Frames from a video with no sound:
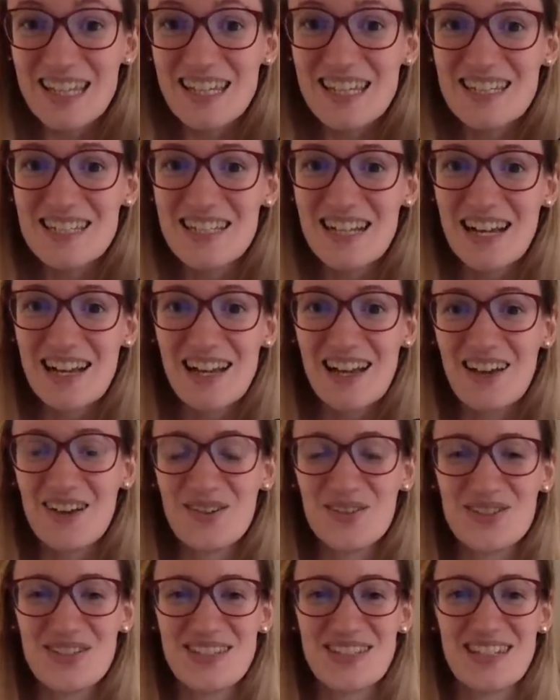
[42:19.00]
check
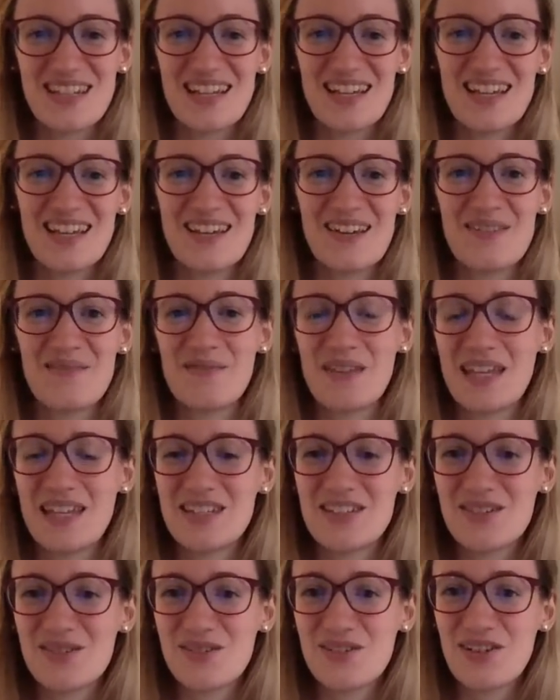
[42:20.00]
out um, and
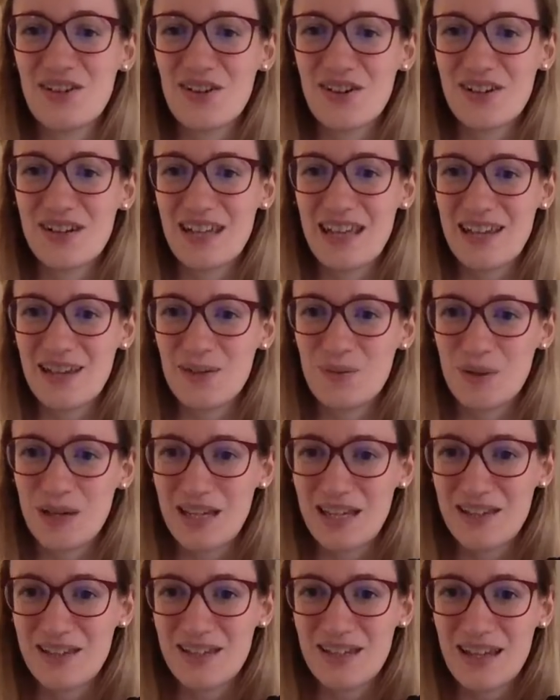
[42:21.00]
to learn
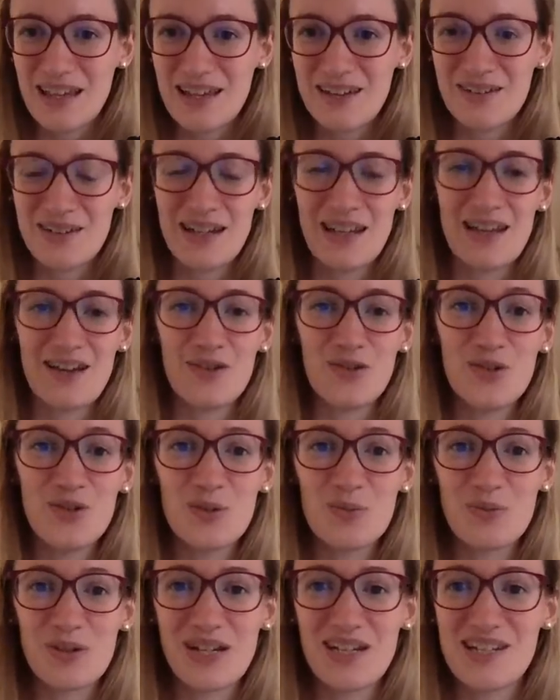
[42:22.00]
anyway and all the
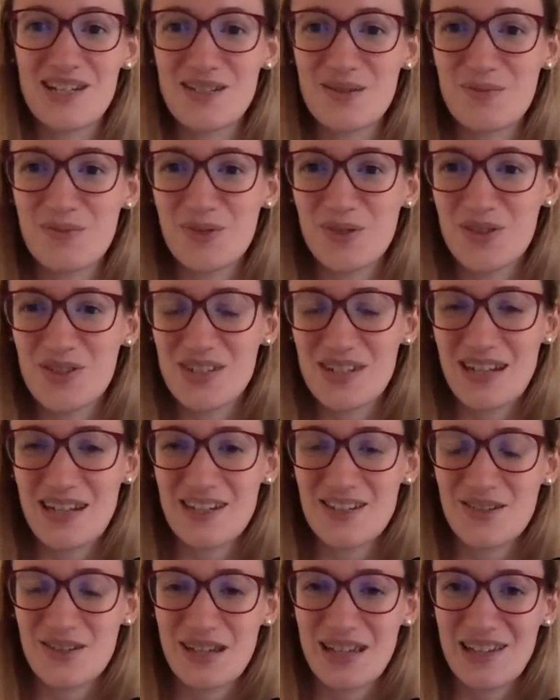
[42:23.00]
principles that
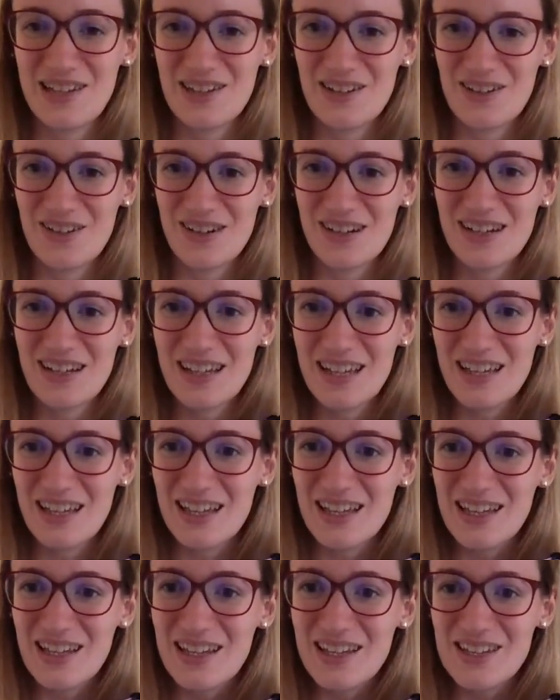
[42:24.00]
you can learn.
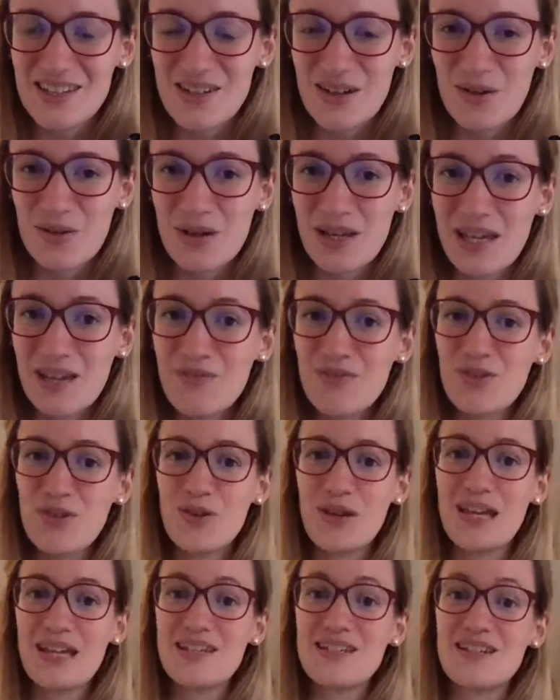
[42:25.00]
So if you
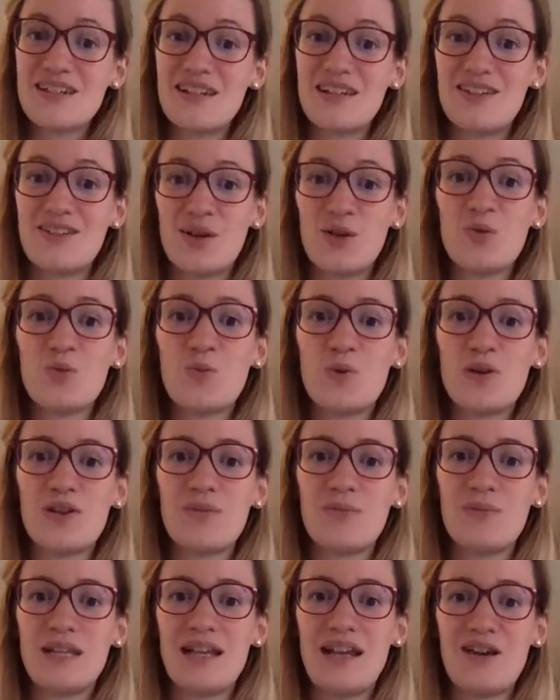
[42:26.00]
actually don't want to
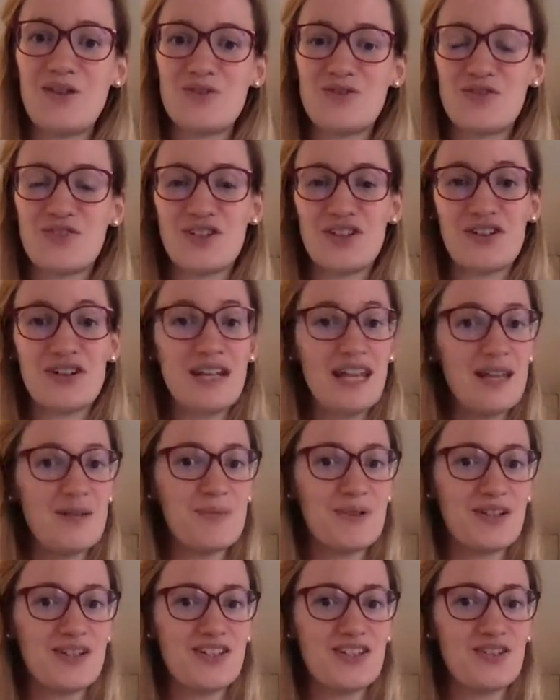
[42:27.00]
be loud for your
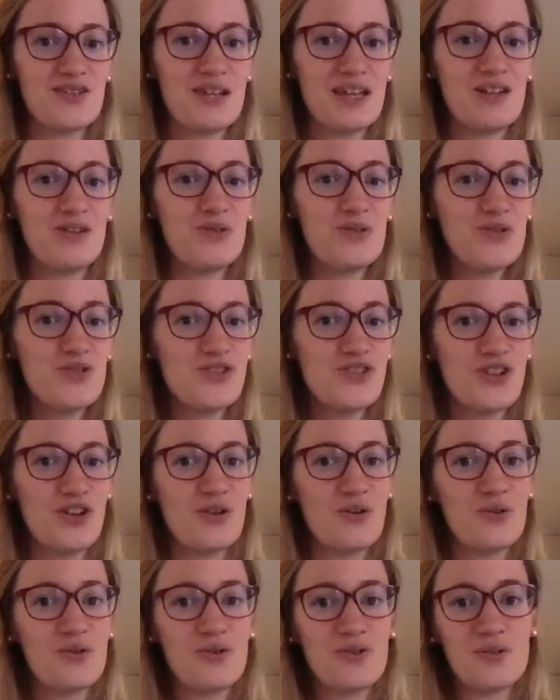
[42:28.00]
neighbors, you can
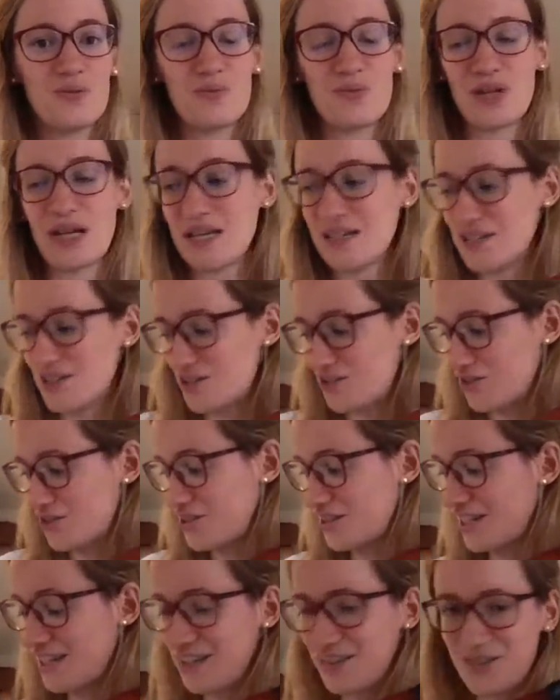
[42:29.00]
also practice your
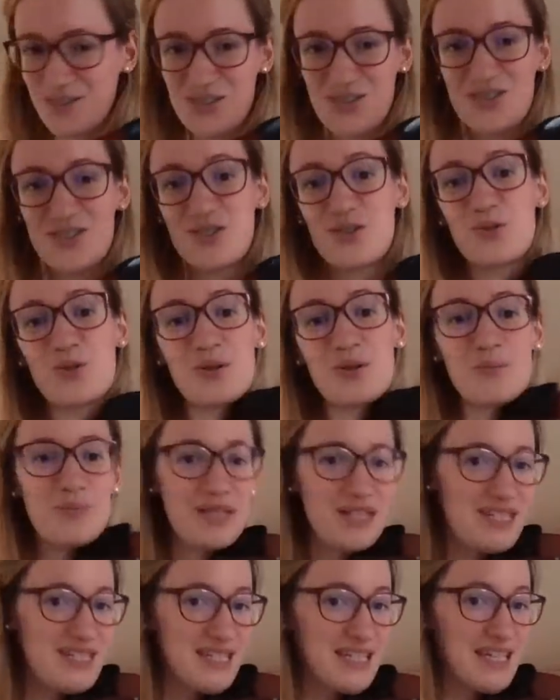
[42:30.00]
skills doing
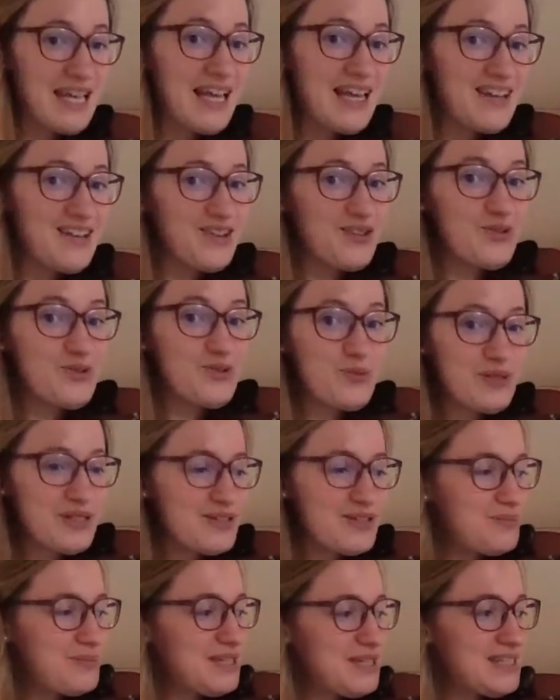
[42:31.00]
pizzicato, which
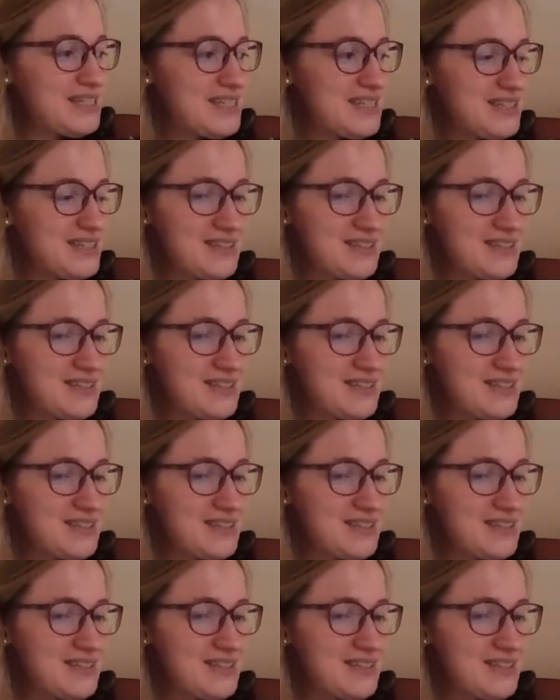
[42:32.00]
means